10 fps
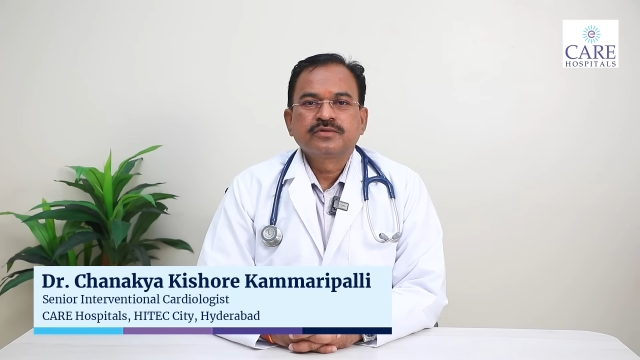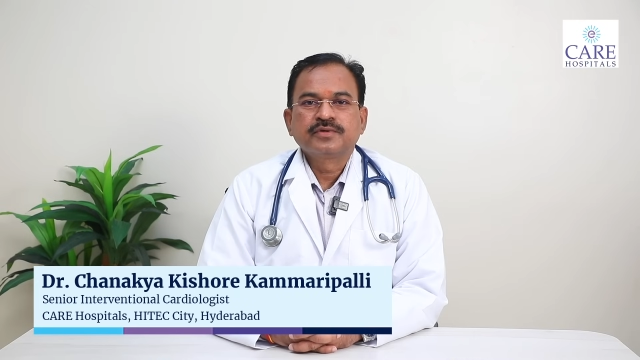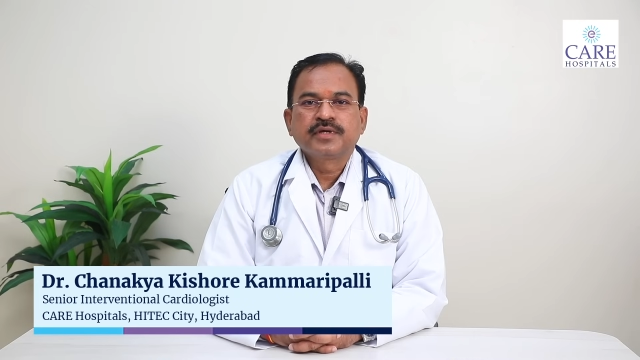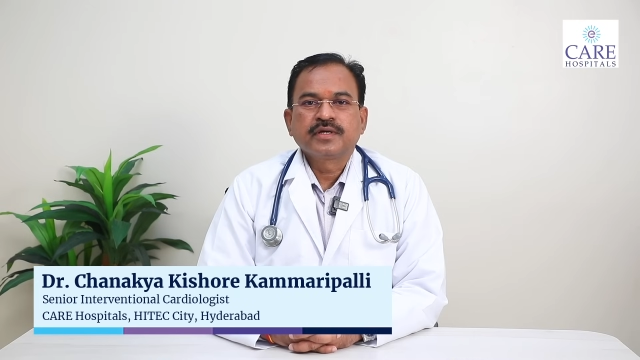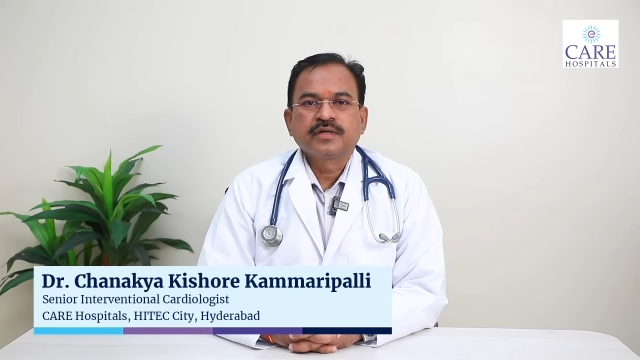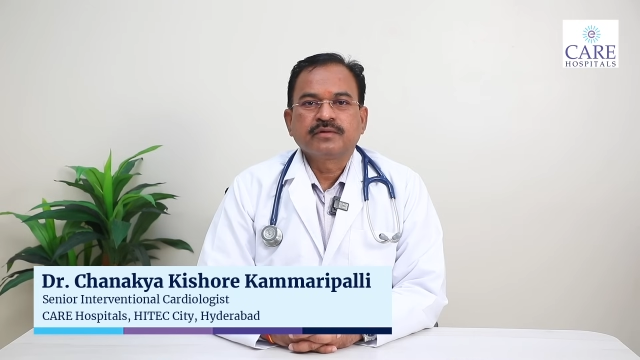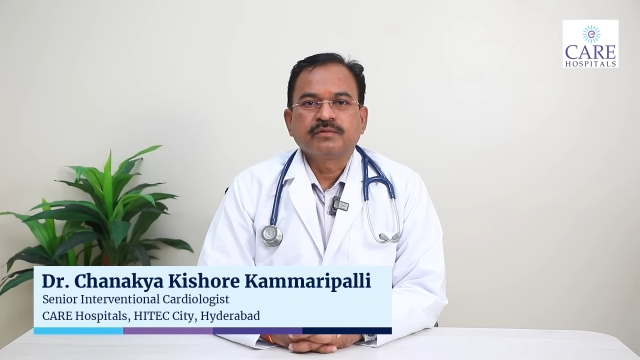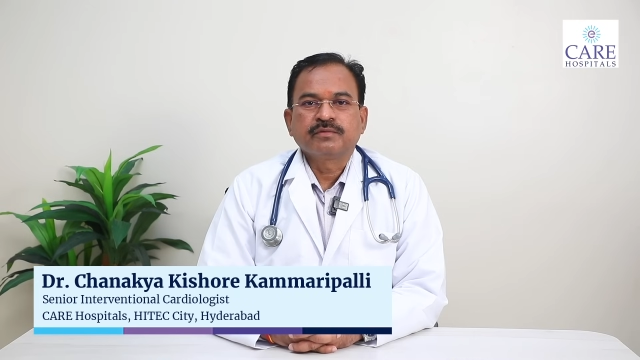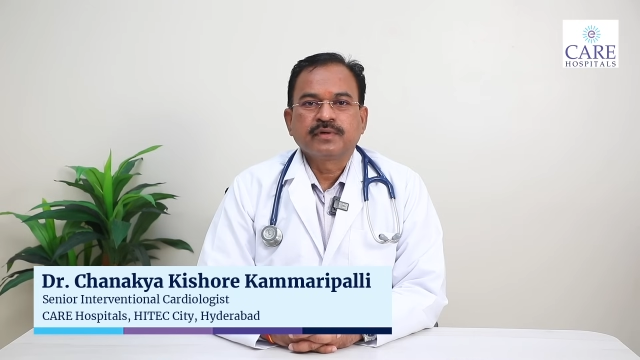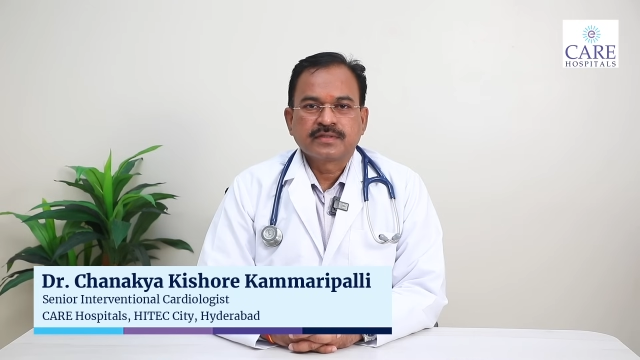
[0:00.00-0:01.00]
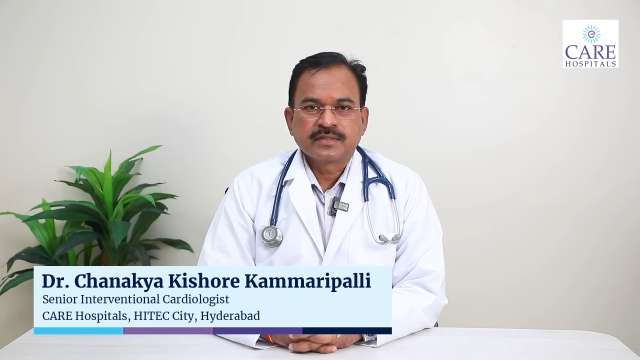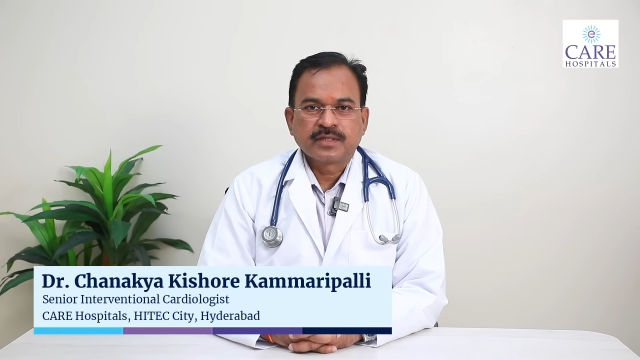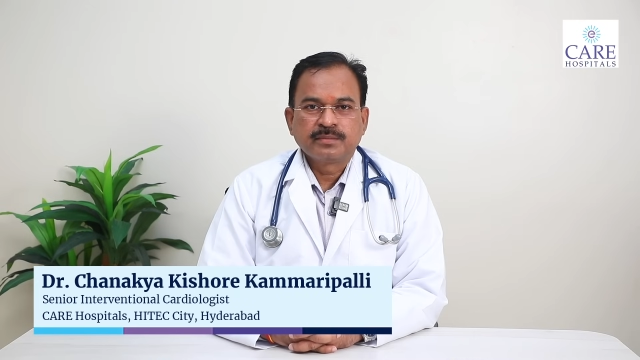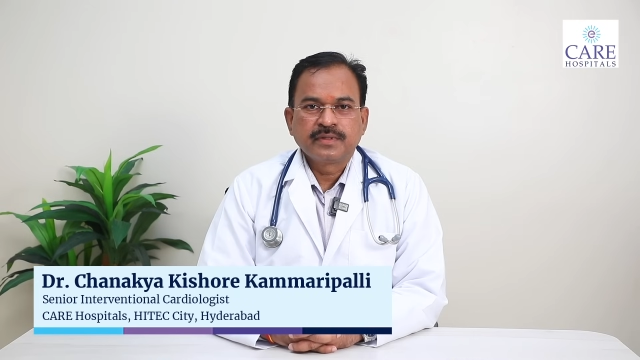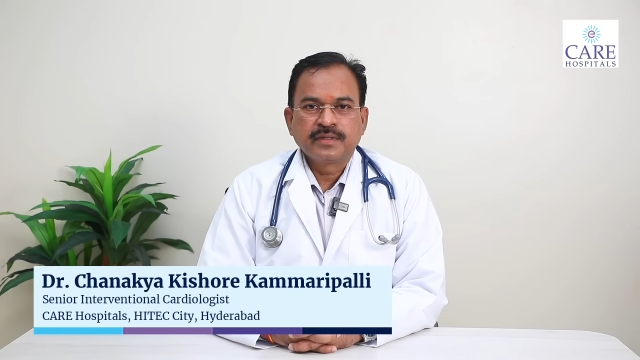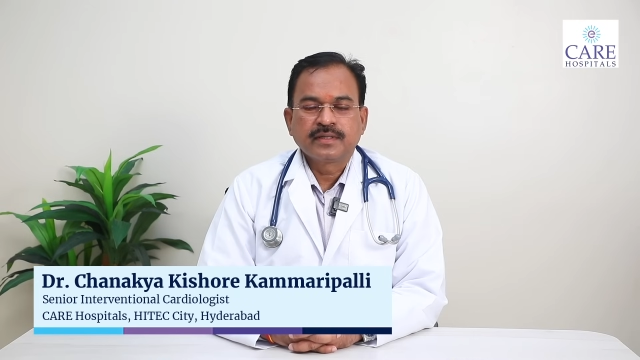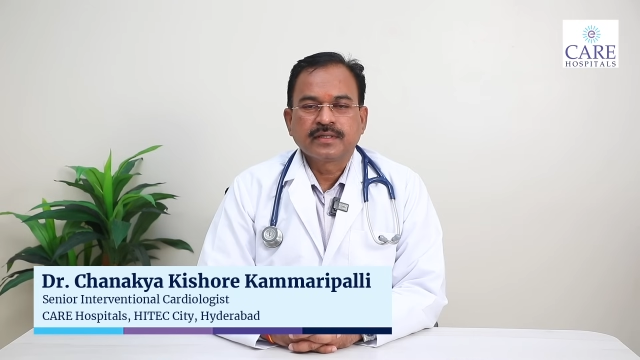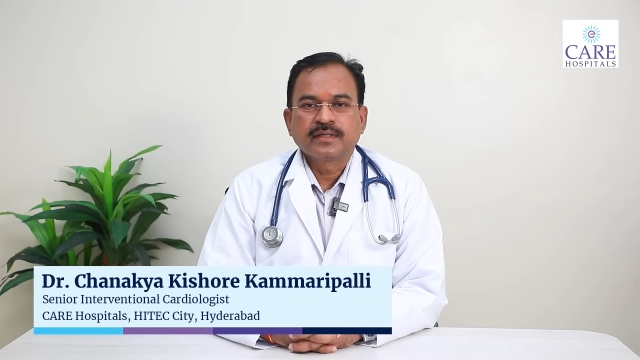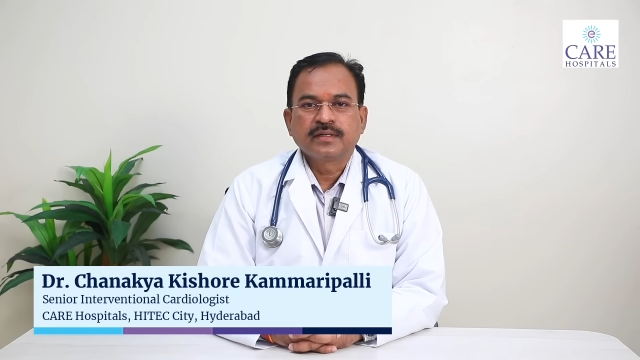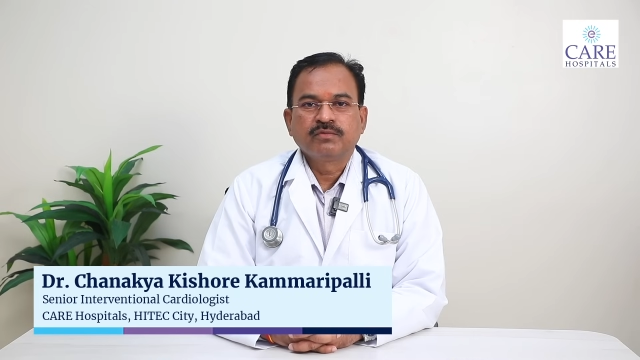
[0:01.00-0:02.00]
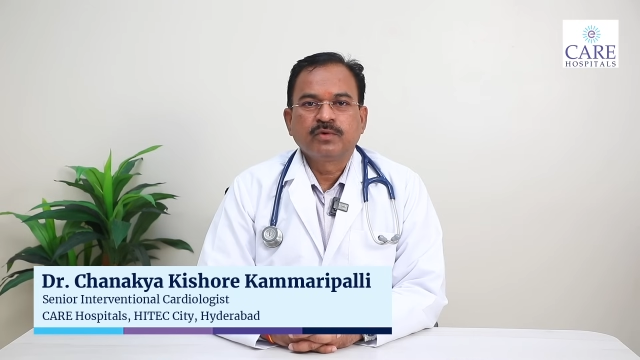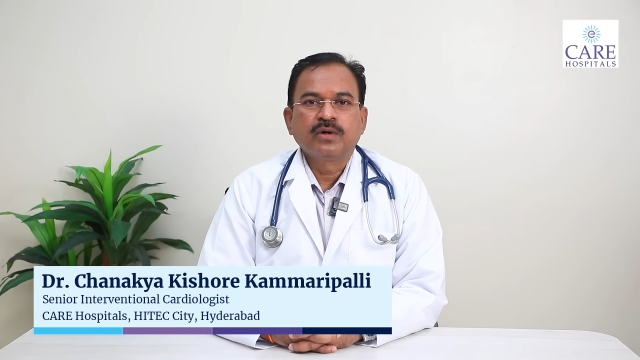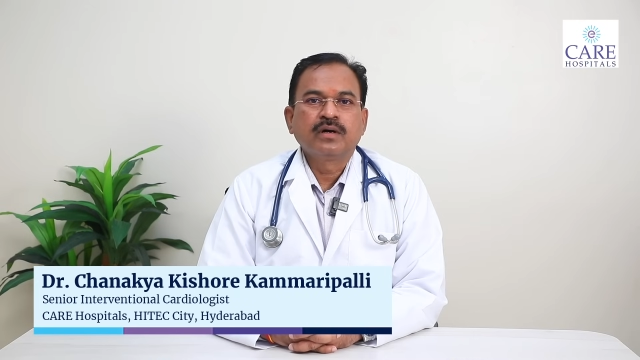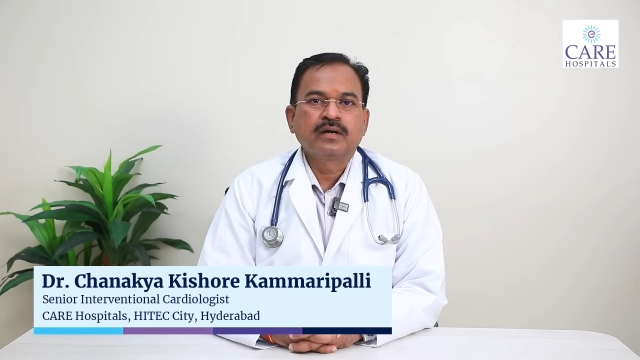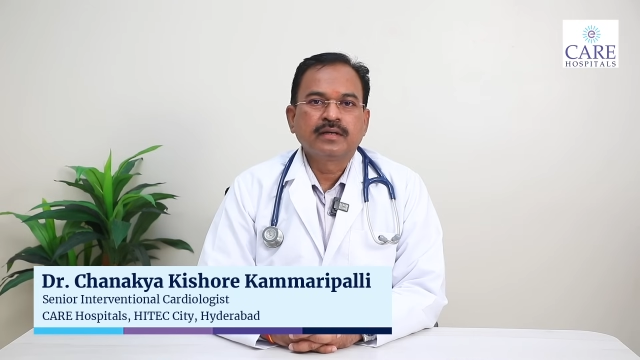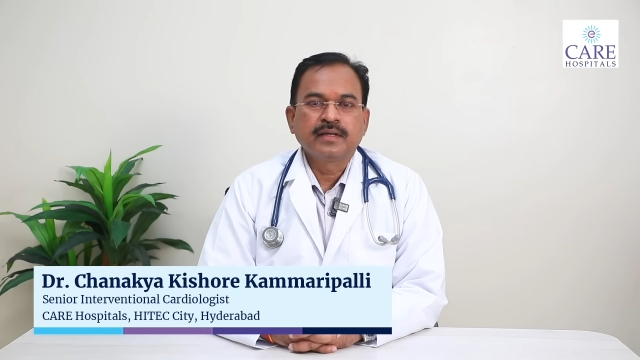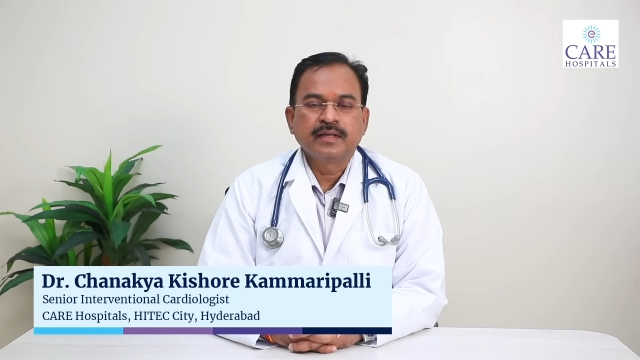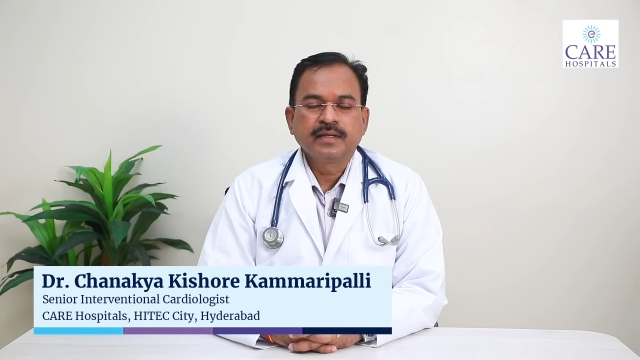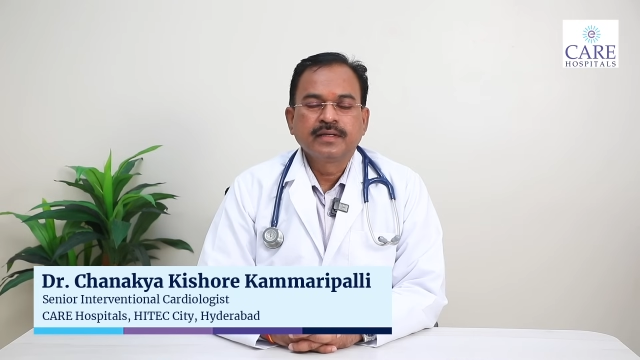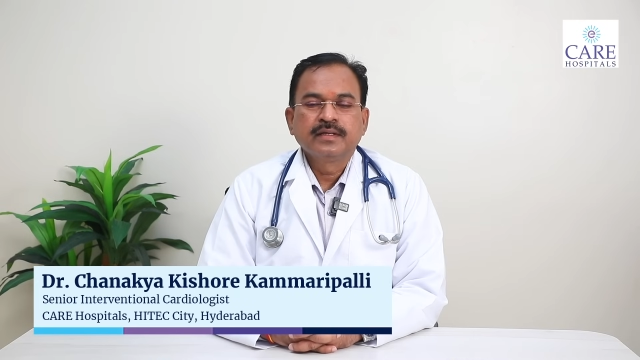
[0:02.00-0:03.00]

Today we are celebrating World Heart Day,